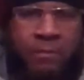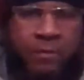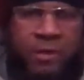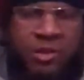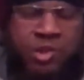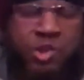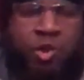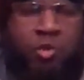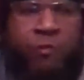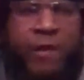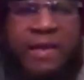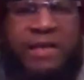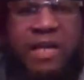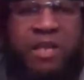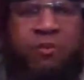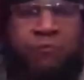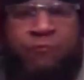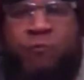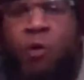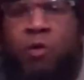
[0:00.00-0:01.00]
Sugar Ray
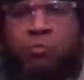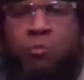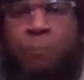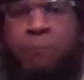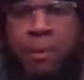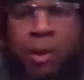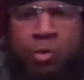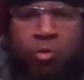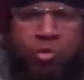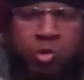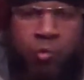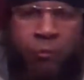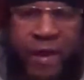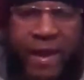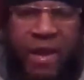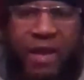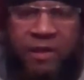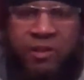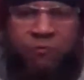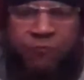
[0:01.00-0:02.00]
Leonard fought Roberto
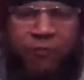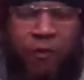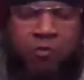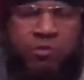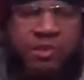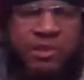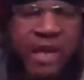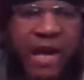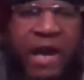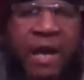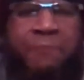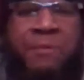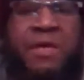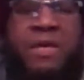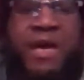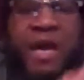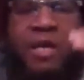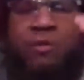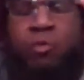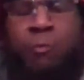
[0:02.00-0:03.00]
Duran the first time,
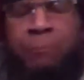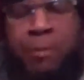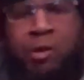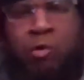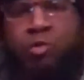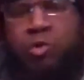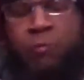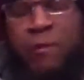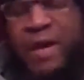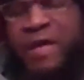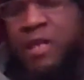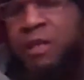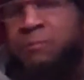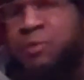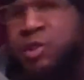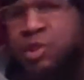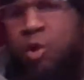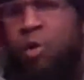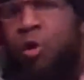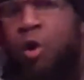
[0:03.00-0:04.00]
and Roberto Duran hit him
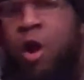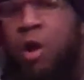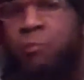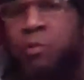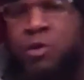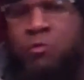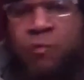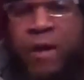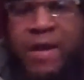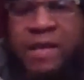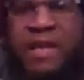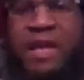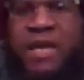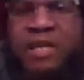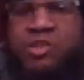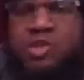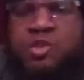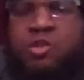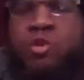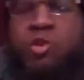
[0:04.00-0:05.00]
so hard with the right
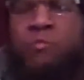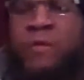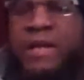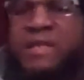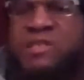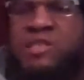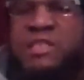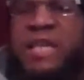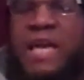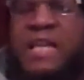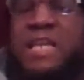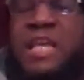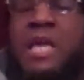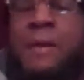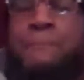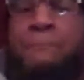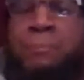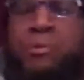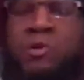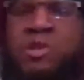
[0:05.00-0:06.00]
hand, Sugar Ray said
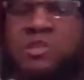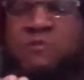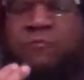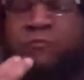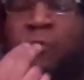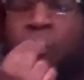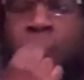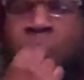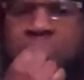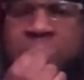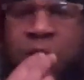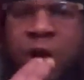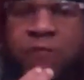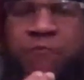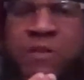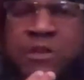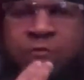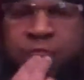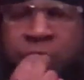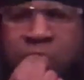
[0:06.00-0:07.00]
it pushed four of
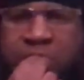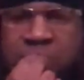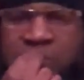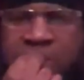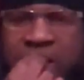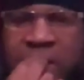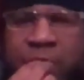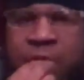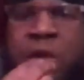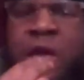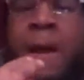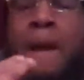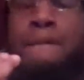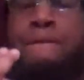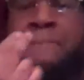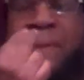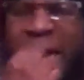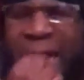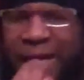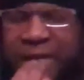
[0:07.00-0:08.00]
his front teeth
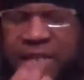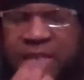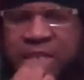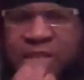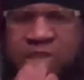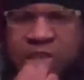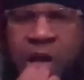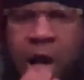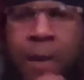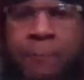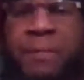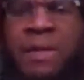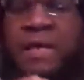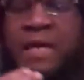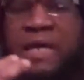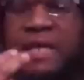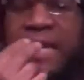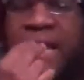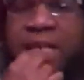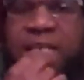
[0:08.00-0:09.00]
back in his gum.
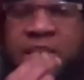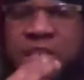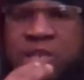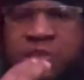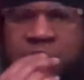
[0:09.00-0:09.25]
He had to get